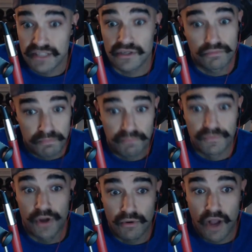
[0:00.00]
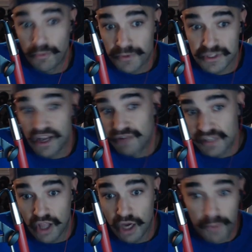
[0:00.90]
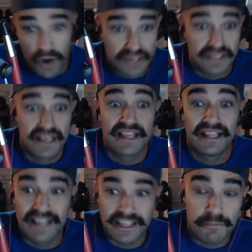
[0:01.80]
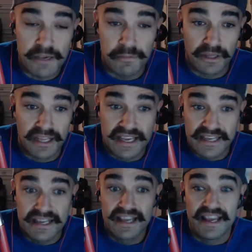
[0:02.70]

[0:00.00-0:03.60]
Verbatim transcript: So, you know, helped herself to the lockbox, let the people in.